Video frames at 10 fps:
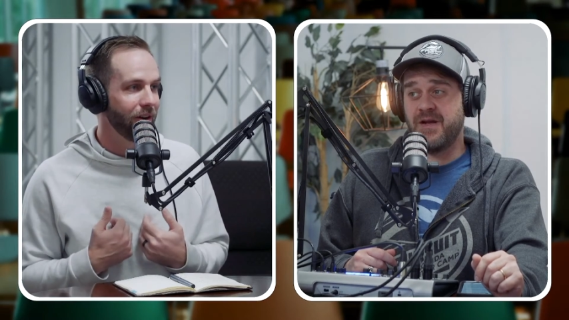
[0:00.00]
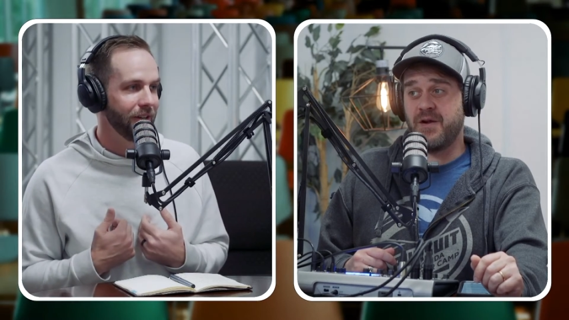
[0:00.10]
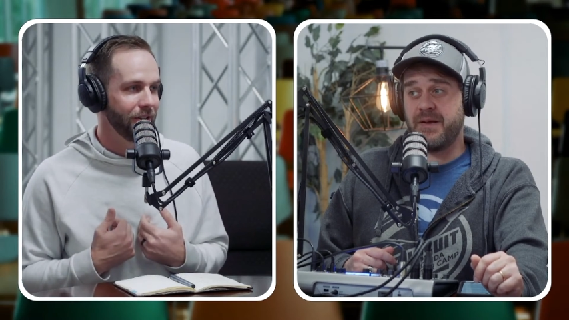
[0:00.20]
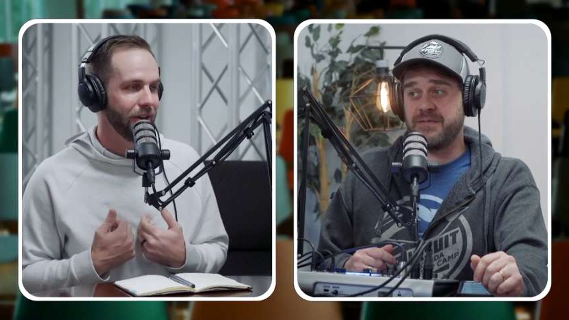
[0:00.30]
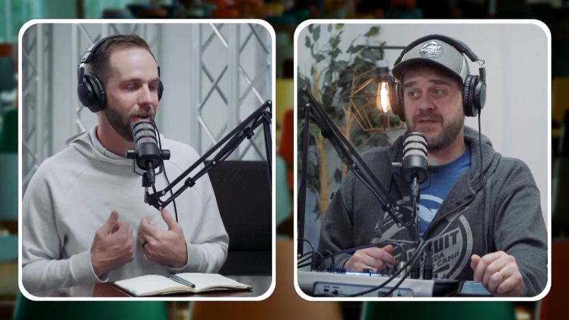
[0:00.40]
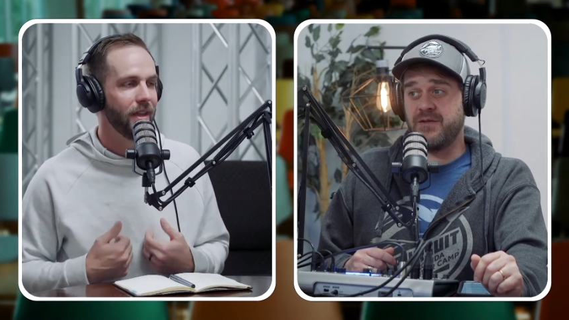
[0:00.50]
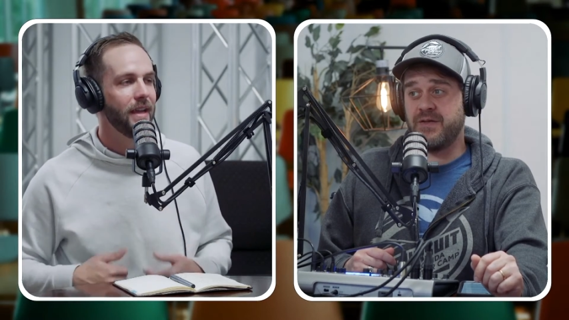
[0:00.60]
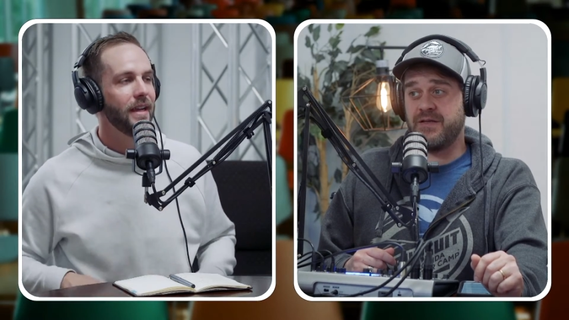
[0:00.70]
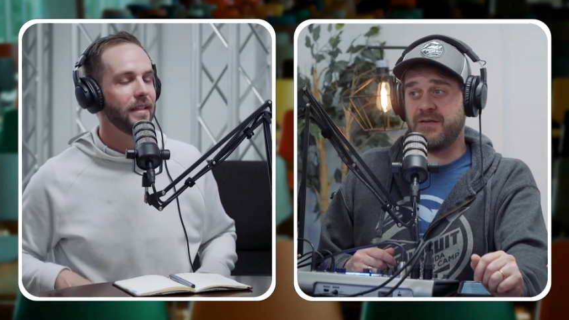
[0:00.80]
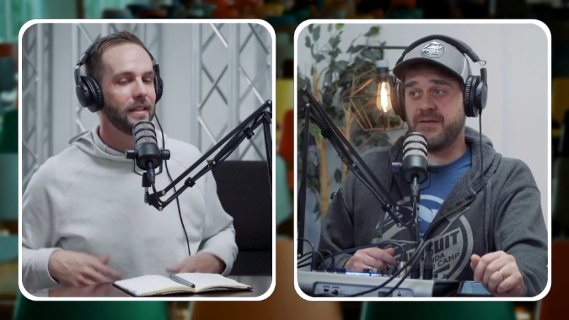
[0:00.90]
Speaker 1: Oh, absolutely.
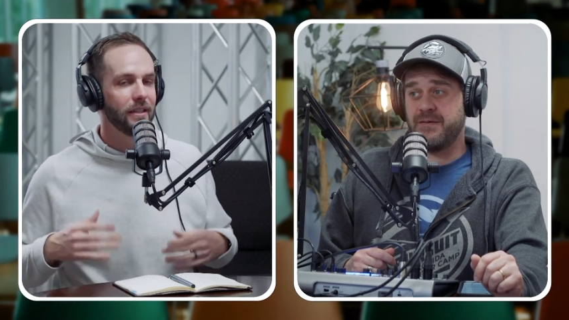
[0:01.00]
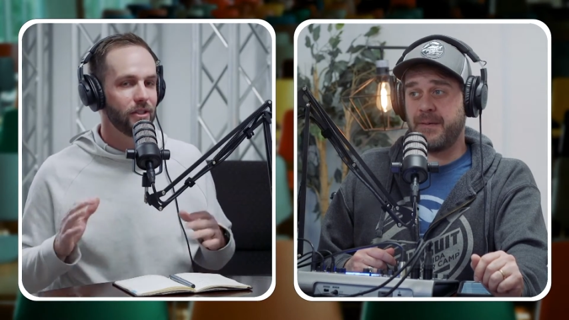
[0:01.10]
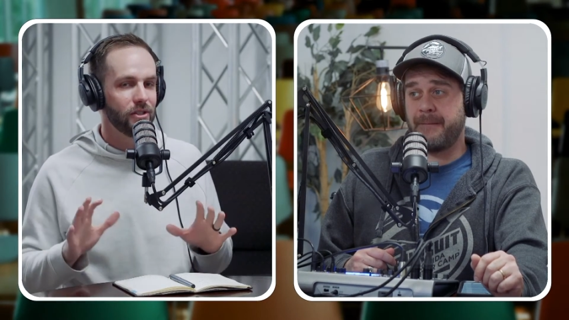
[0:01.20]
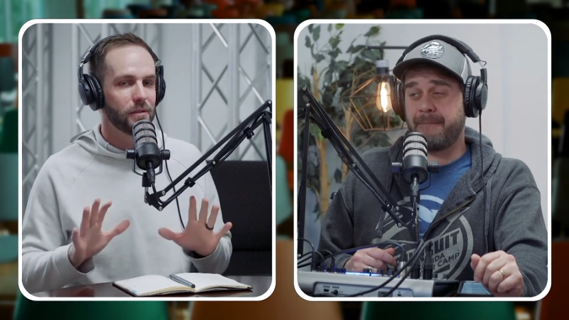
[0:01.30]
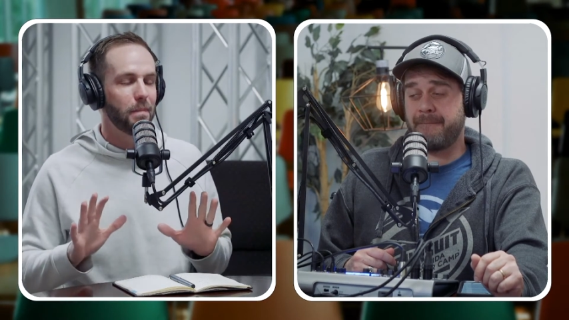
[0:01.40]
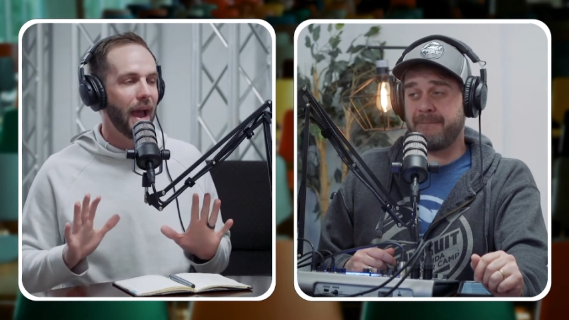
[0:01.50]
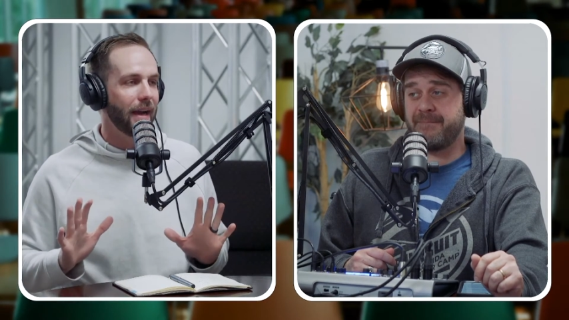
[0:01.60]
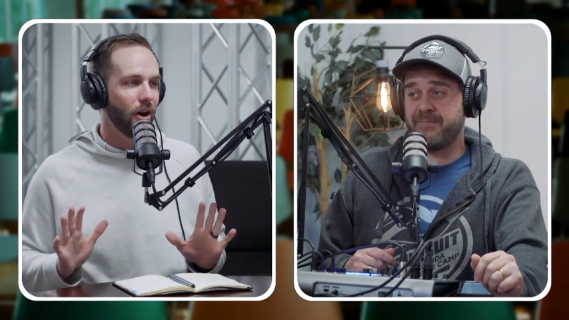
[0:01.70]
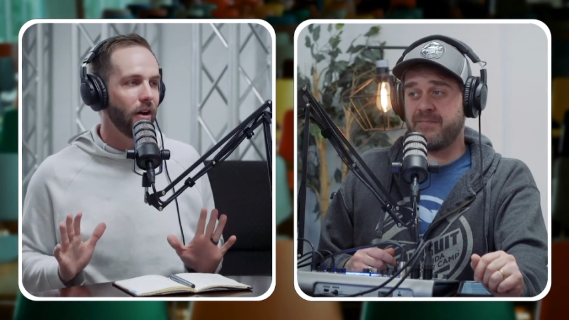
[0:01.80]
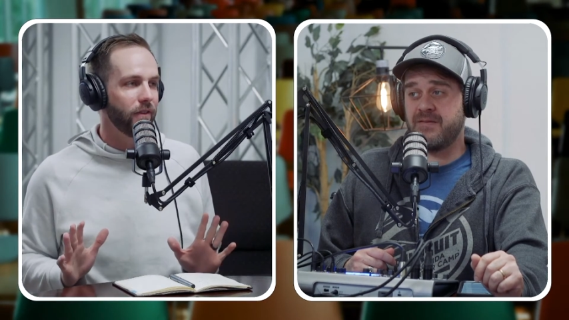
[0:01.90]
You know? To to just back
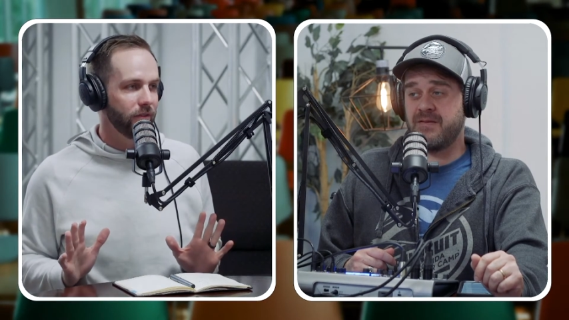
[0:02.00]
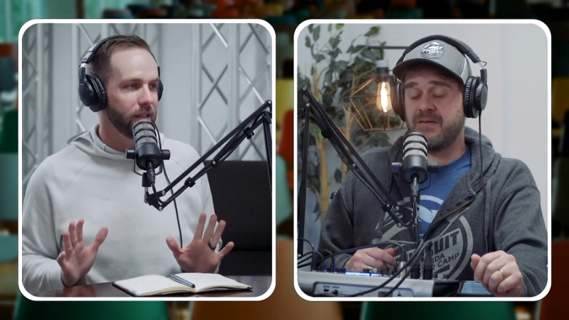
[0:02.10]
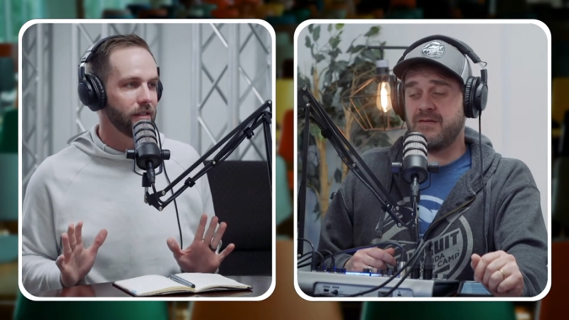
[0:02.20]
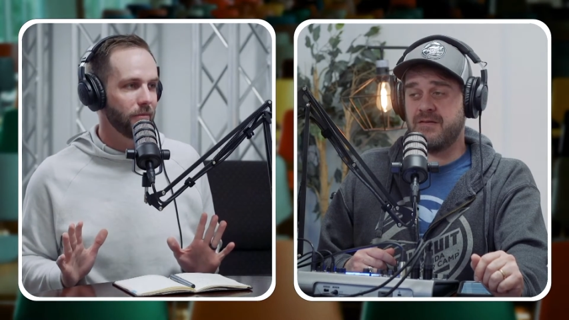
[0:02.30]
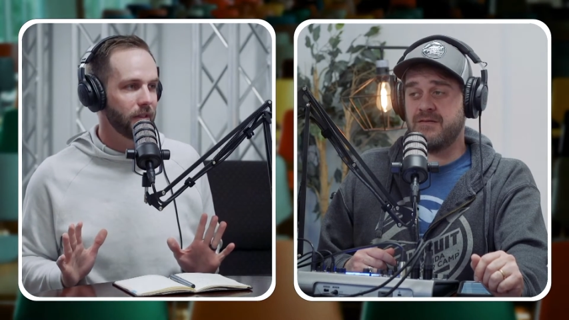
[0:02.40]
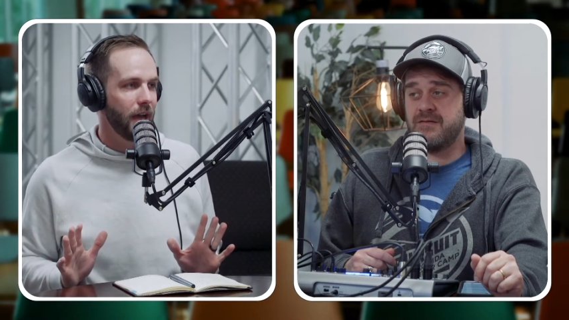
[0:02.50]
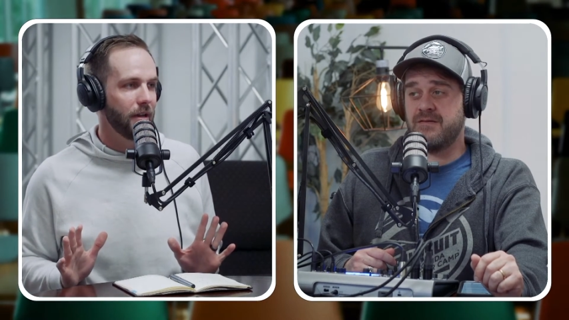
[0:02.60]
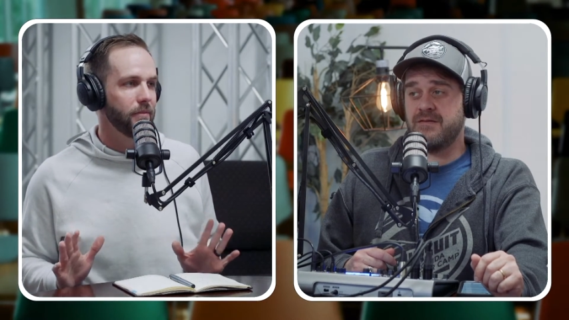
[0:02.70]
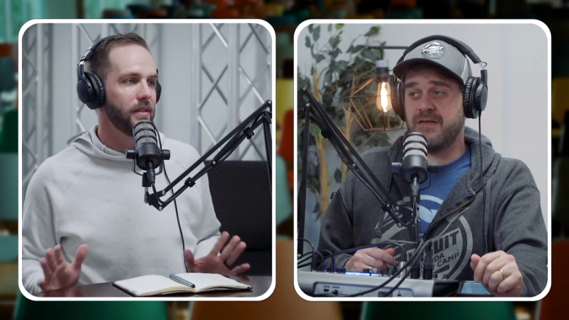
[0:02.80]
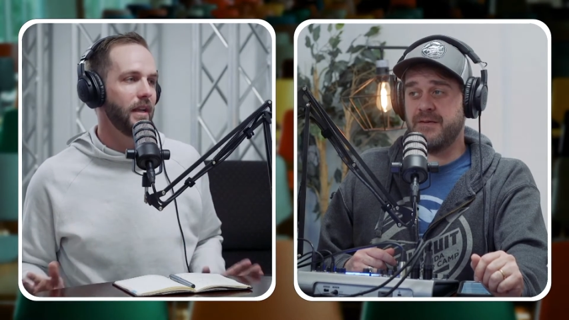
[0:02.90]
off of it
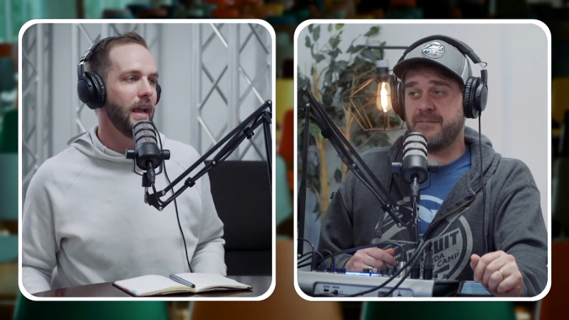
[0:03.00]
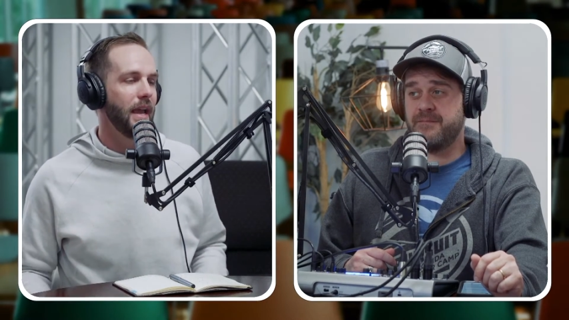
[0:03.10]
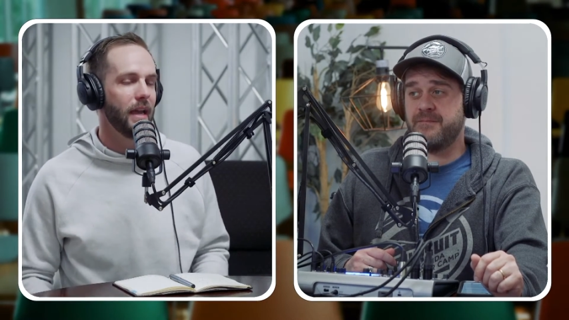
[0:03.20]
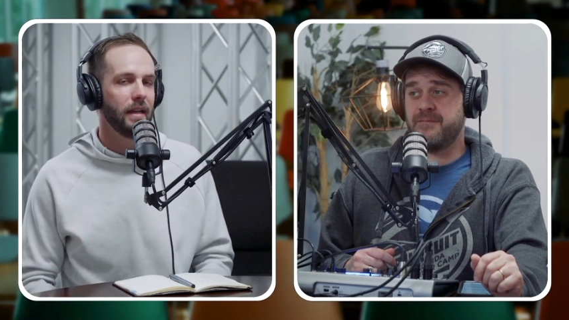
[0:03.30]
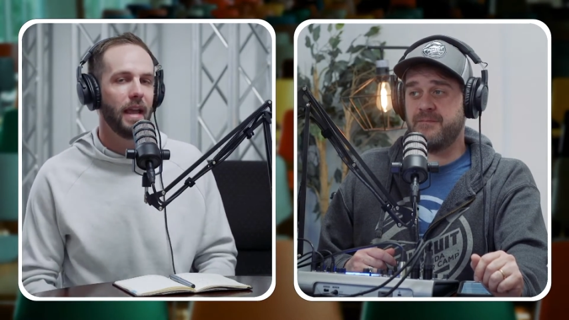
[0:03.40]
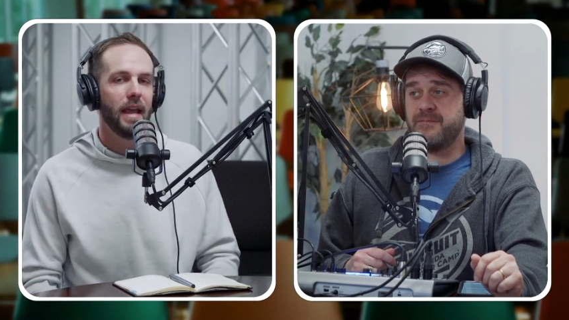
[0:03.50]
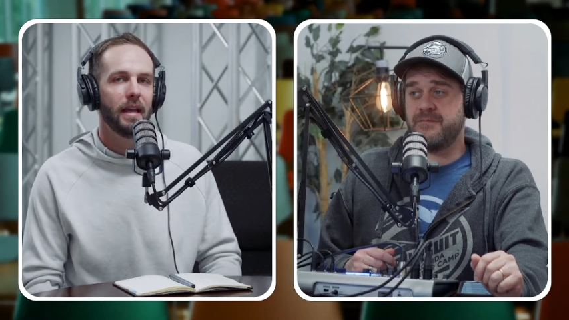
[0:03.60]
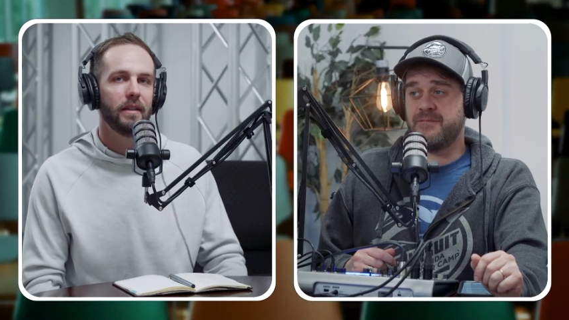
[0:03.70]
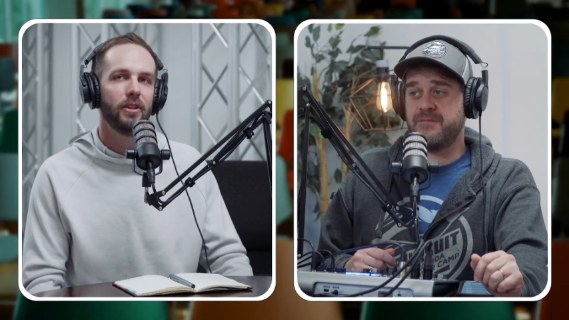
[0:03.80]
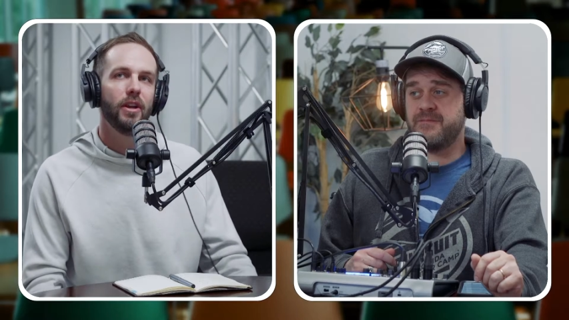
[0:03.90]
sometimes. Yeah. And
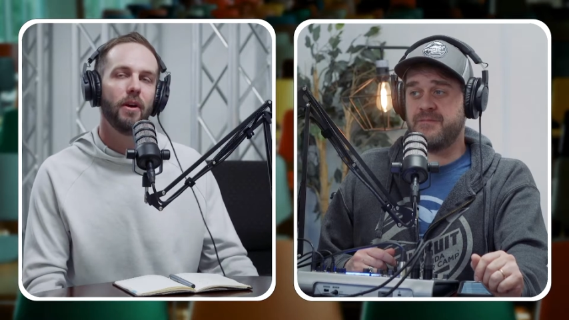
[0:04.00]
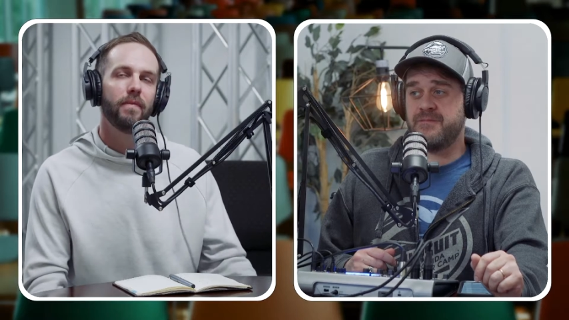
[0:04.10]
and you know,